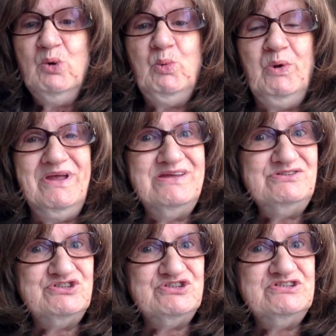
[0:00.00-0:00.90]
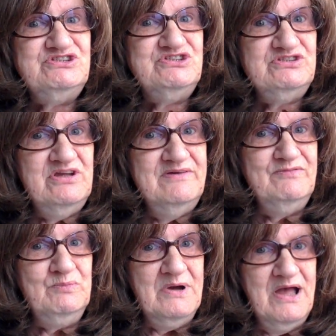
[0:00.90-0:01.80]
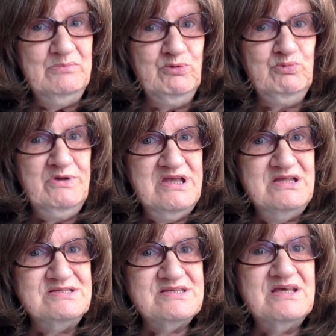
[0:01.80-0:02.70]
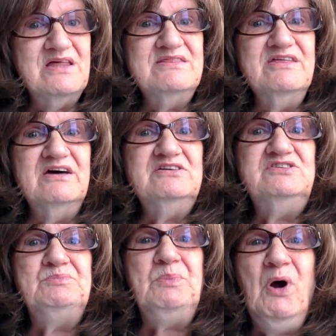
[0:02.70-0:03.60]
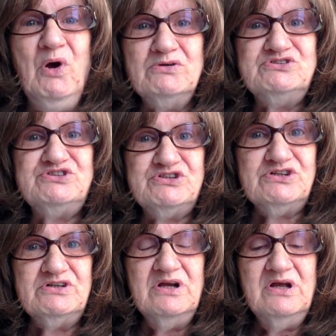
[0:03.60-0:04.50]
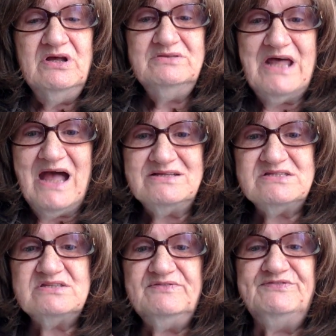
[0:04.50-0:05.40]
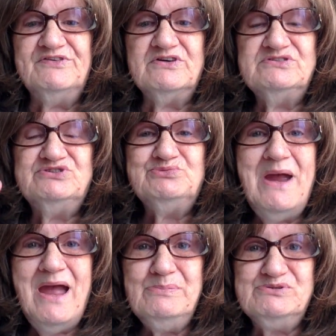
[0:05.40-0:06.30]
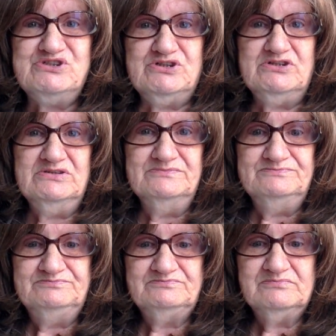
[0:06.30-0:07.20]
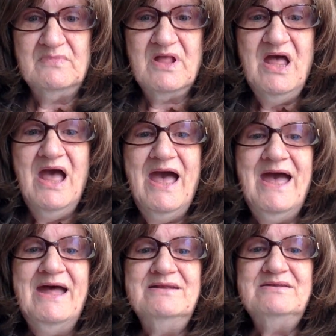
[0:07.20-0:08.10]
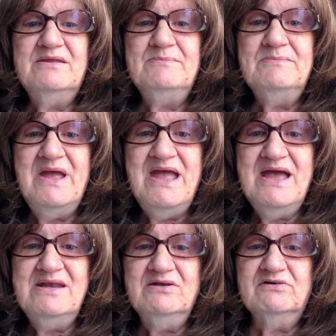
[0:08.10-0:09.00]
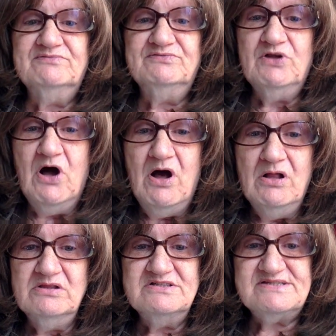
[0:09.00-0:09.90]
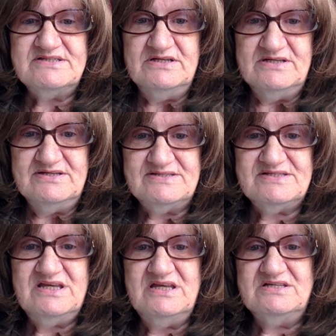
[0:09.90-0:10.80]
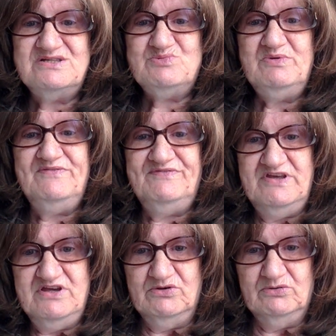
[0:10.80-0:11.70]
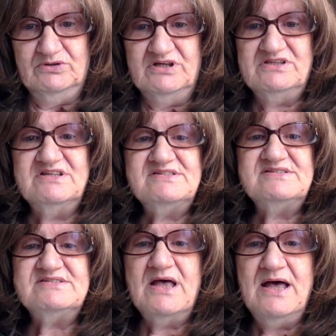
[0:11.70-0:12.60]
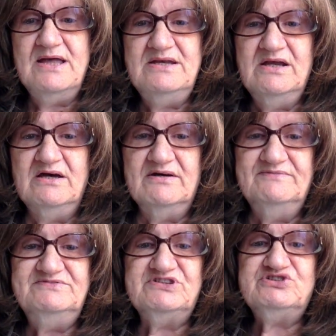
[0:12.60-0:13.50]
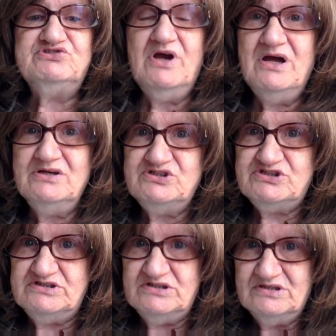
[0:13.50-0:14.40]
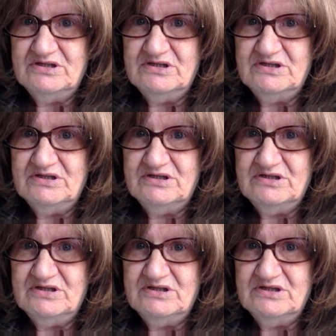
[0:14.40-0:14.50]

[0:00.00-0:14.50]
which the Geneva Bible reads, the departure. That's the first rapture. And the man of lawlessness is revealed, the son of destruction.